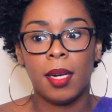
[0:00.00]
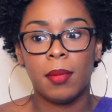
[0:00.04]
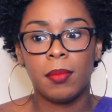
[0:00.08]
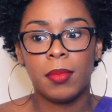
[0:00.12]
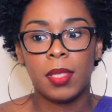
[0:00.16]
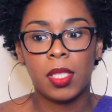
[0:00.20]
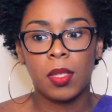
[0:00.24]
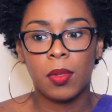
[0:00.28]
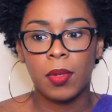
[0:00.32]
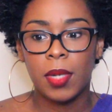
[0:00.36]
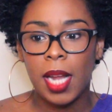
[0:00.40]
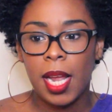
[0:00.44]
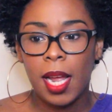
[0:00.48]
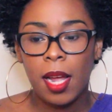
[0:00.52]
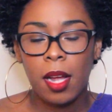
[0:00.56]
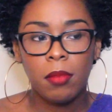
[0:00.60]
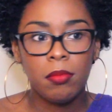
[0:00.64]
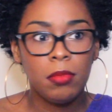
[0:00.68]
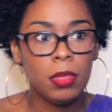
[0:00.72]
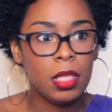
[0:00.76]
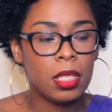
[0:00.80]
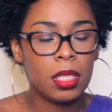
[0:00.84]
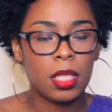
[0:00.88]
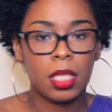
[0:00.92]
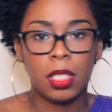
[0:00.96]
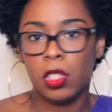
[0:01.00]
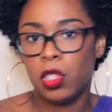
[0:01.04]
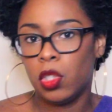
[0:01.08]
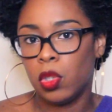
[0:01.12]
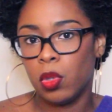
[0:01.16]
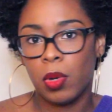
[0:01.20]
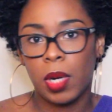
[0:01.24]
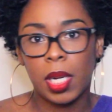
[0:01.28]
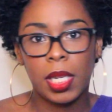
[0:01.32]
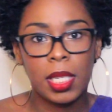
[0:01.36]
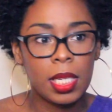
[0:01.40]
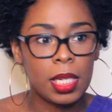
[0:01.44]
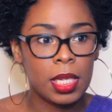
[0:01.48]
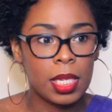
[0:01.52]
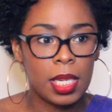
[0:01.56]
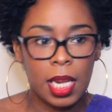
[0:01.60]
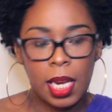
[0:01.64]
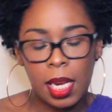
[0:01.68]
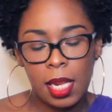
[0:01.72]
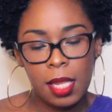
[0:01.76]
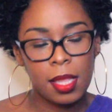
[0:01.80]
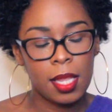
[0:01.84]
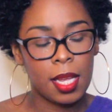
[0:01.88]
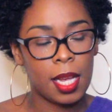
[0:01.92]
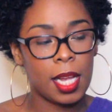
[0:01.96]
So now I'm just enjoying the
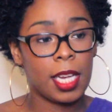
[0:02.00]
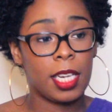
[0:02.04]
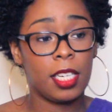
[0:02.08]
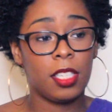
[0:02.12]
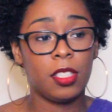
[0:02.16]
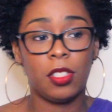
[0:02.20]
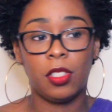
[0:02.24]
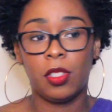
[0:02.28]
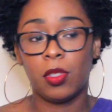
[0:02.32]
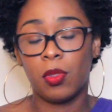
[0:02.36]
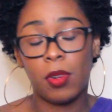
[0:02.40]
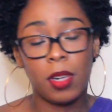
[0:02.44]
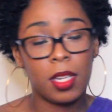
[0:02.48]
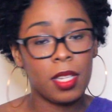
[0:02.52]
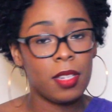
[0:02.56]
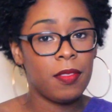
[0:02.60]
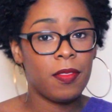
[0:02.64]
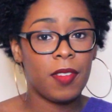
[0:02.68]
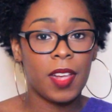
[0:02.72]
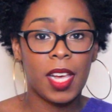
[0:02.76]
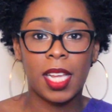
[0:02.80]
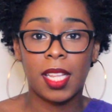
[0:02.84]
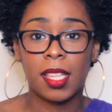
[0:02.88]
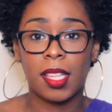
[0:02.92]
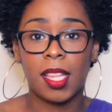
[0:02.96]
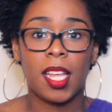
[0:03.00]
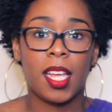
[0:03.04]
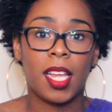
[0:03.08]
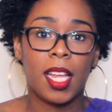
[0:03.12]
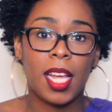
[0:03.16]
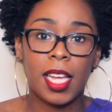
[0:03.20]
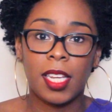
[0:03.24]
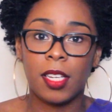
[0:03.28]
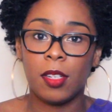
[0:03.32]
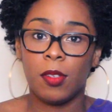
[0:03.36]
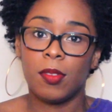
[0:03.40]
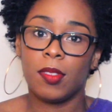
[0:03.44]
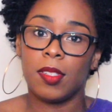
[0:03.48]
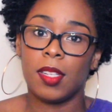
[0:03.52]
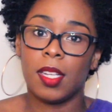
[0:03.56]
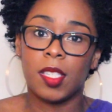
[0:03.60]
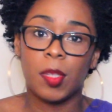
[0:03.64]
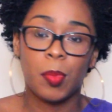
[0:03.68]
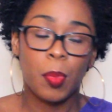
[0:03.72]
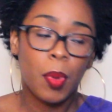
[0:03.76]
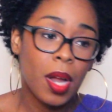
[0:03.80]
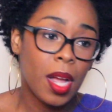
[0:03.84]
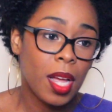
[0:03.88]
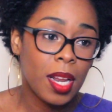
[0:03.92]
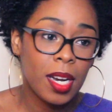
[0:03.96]
length. I enjoy the fact that I use
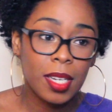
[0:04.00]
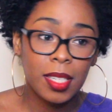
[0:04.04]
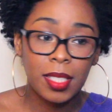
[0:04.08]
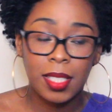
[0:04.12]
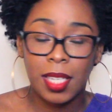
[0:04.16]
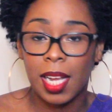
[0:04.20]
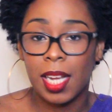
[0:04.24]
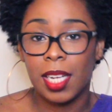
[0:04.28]
less product.